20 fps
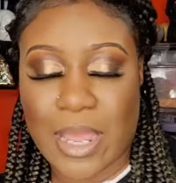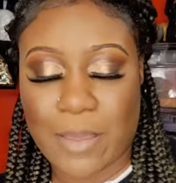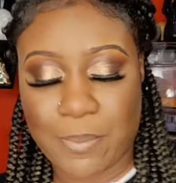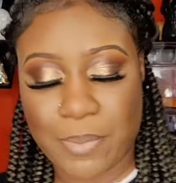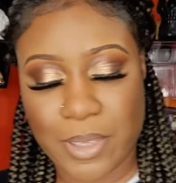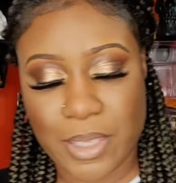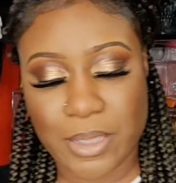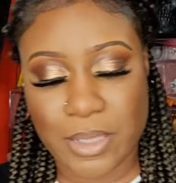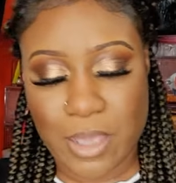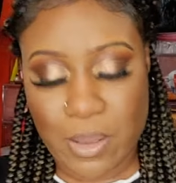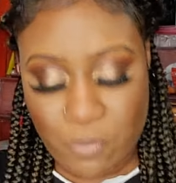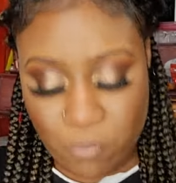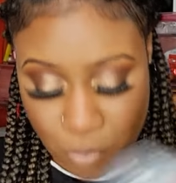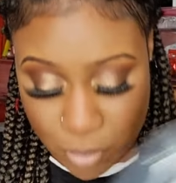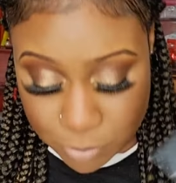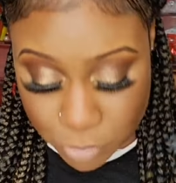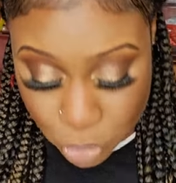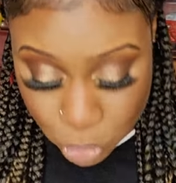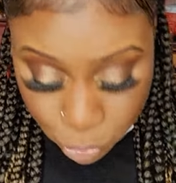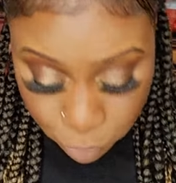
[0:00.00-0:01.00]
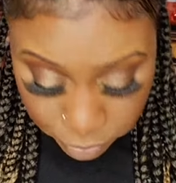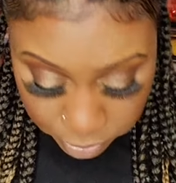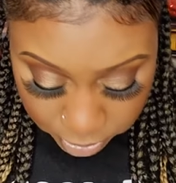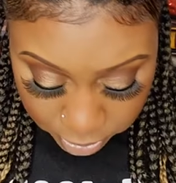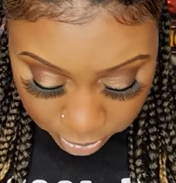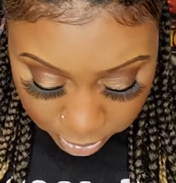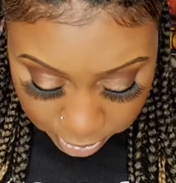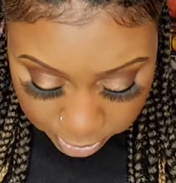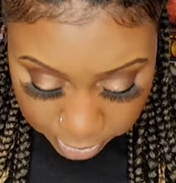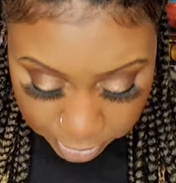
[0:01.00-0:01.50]
that I picked up from Tree
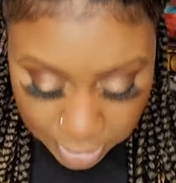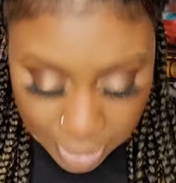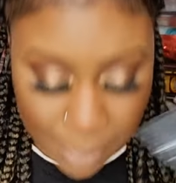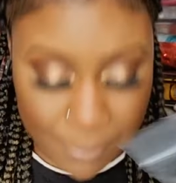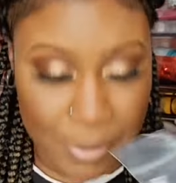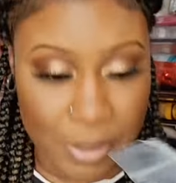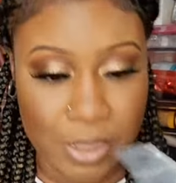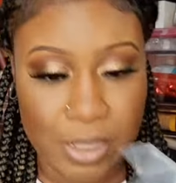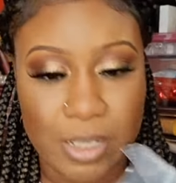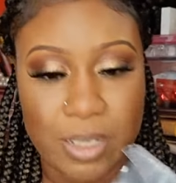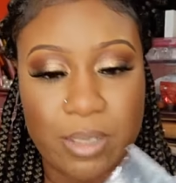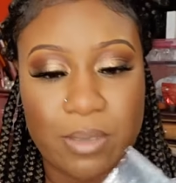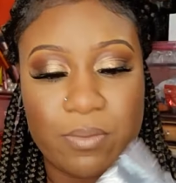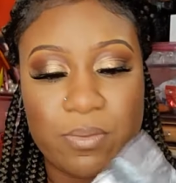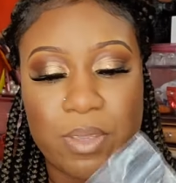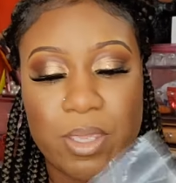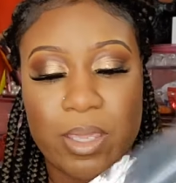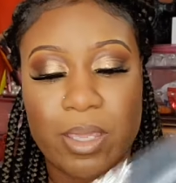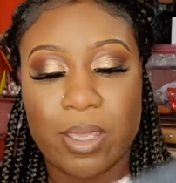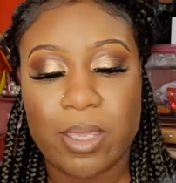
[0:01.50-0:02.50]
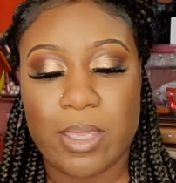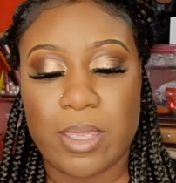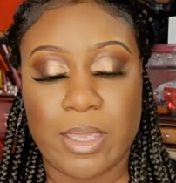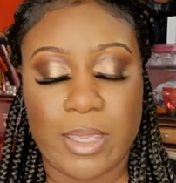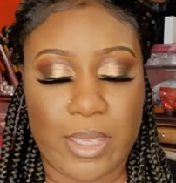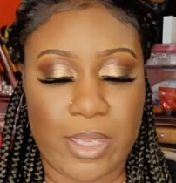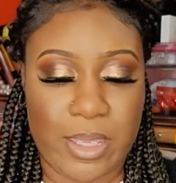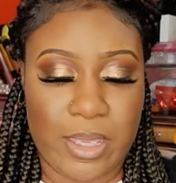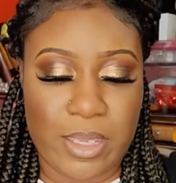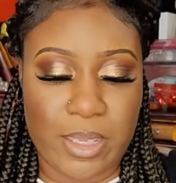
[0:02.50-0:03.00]
Hut, I believe,
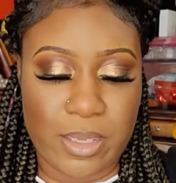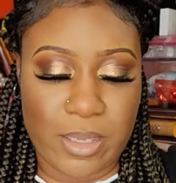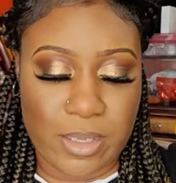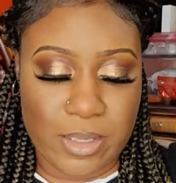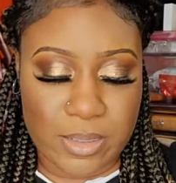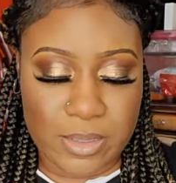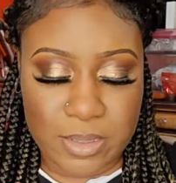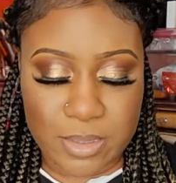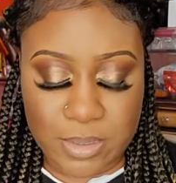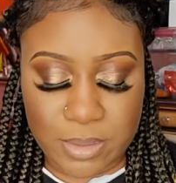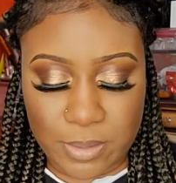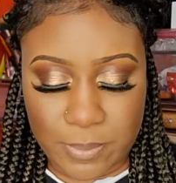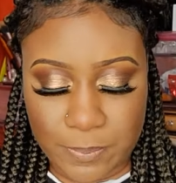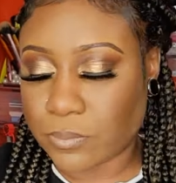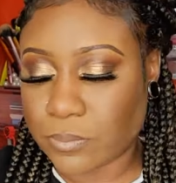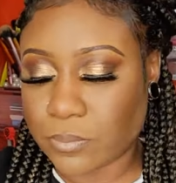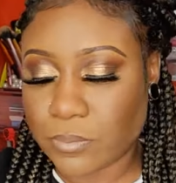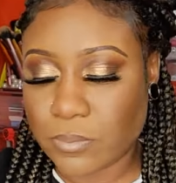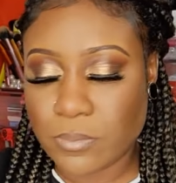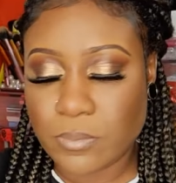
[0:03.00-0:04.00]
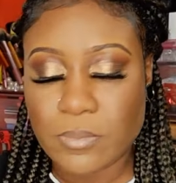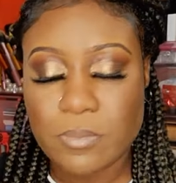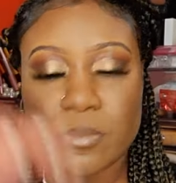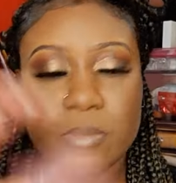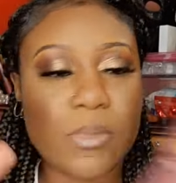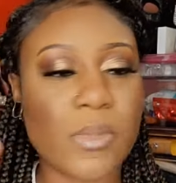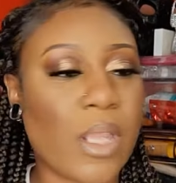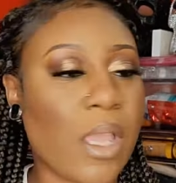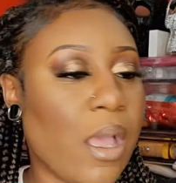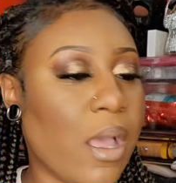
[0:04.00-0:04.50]
is
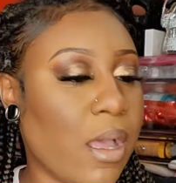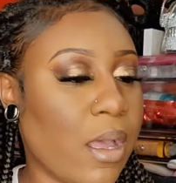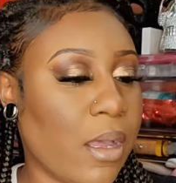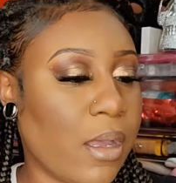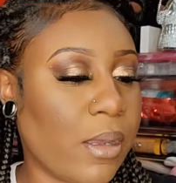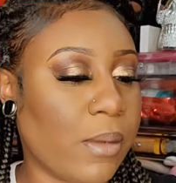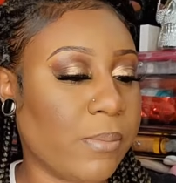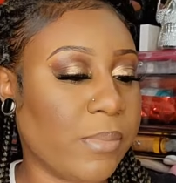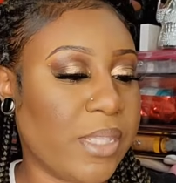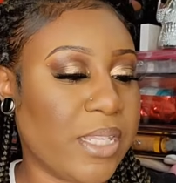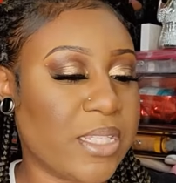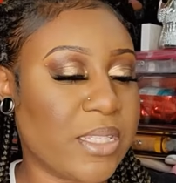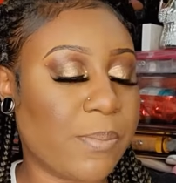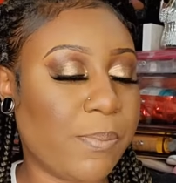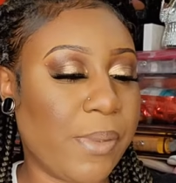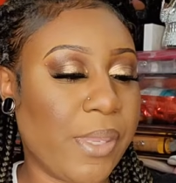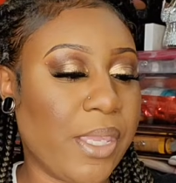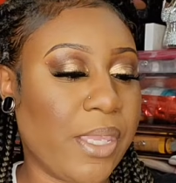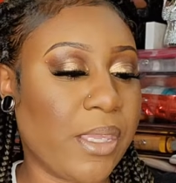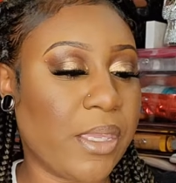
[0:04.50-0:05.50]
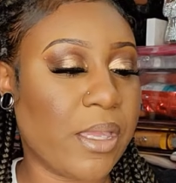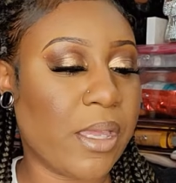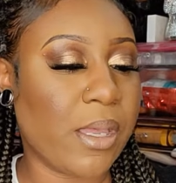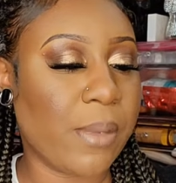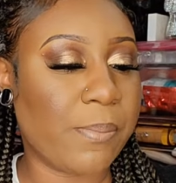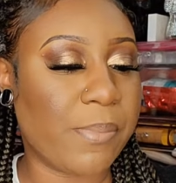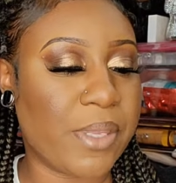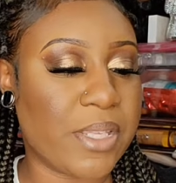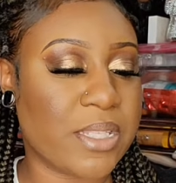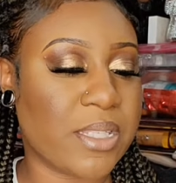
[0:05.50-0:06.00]
um, this pink
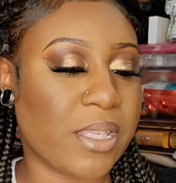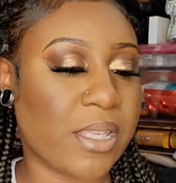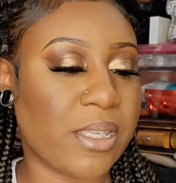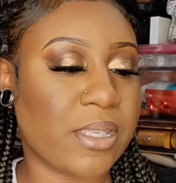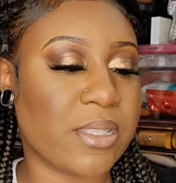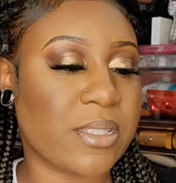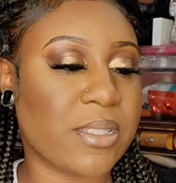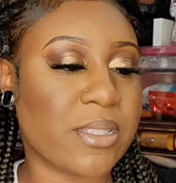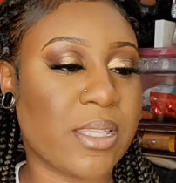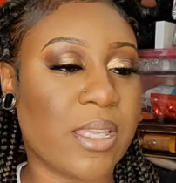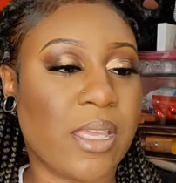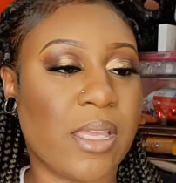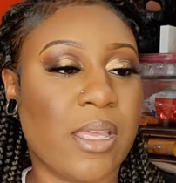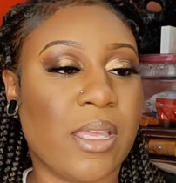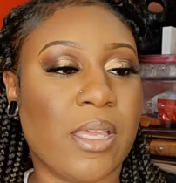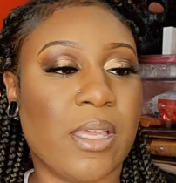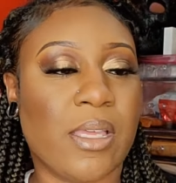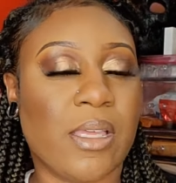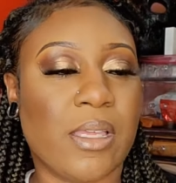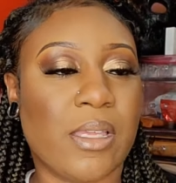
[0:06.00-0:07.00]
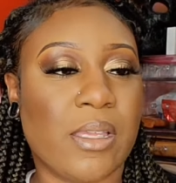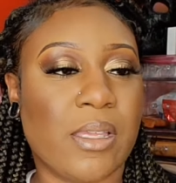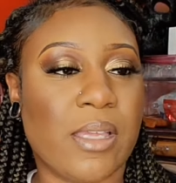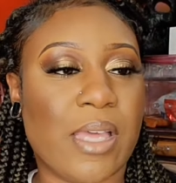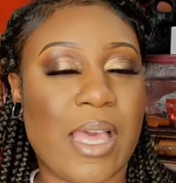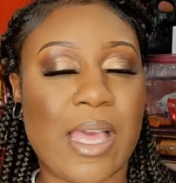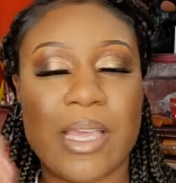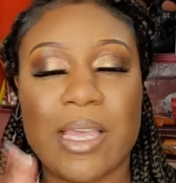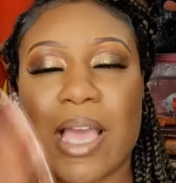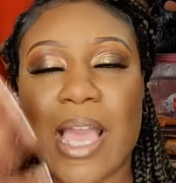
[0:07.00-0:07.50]
hibiscus
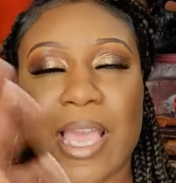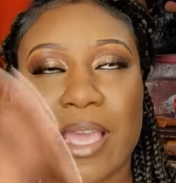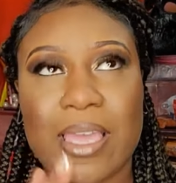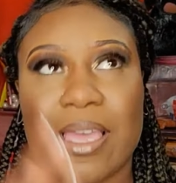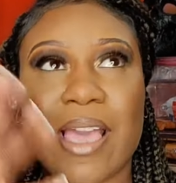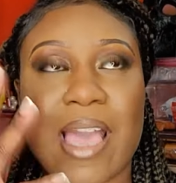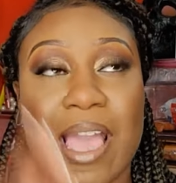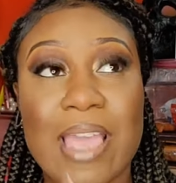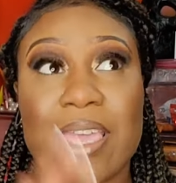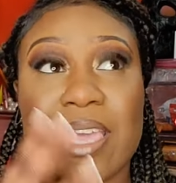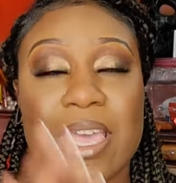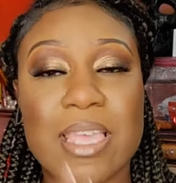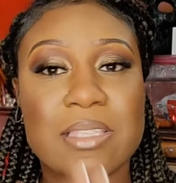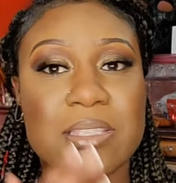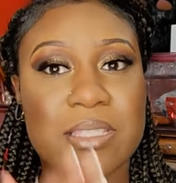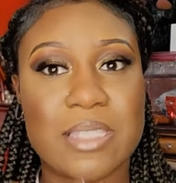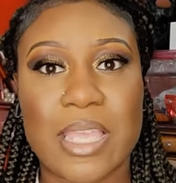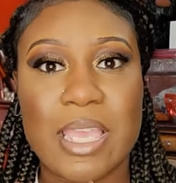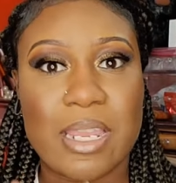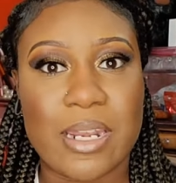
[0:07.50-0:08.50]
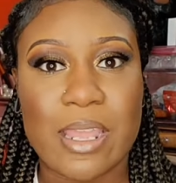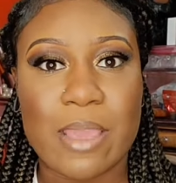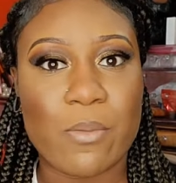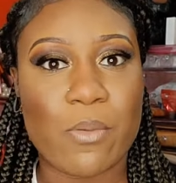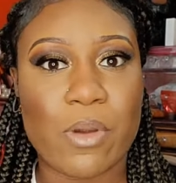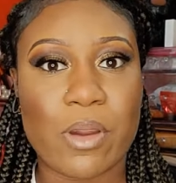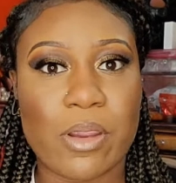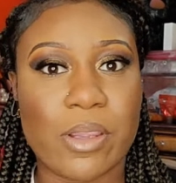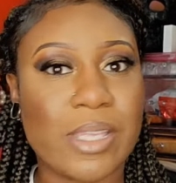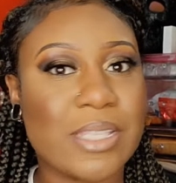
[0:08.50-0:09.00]
I, I, I can't stand
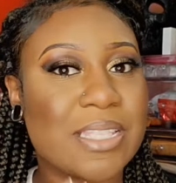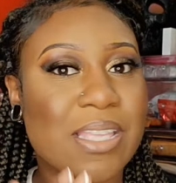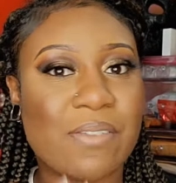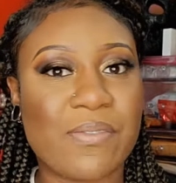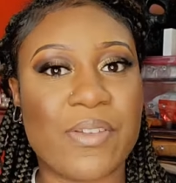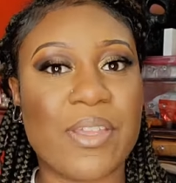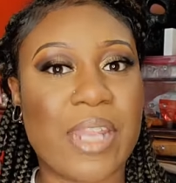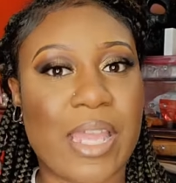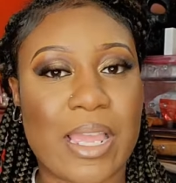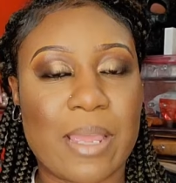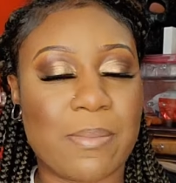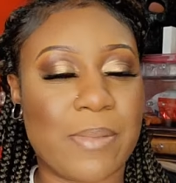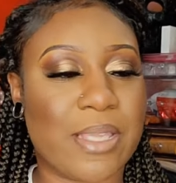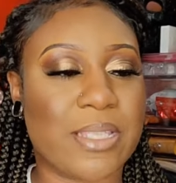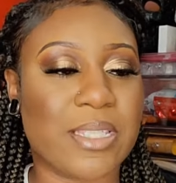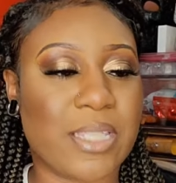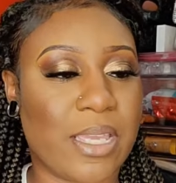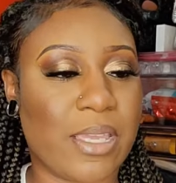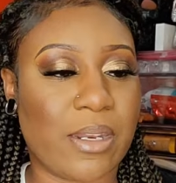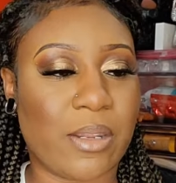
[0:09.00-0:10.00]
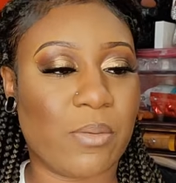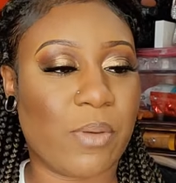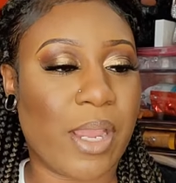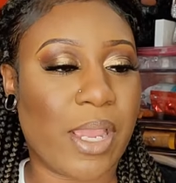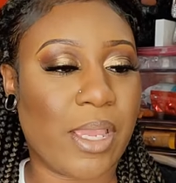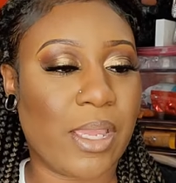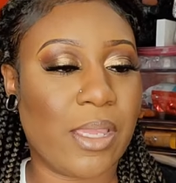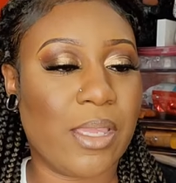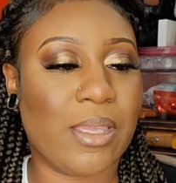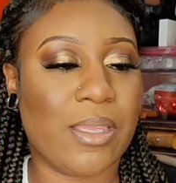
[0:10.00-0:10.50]
that word because I feel like I'm not saying it
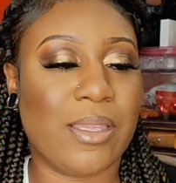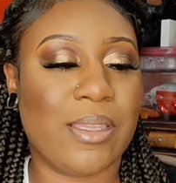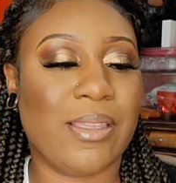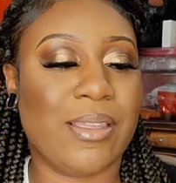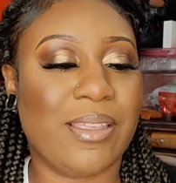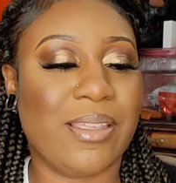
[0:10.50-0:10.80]
right.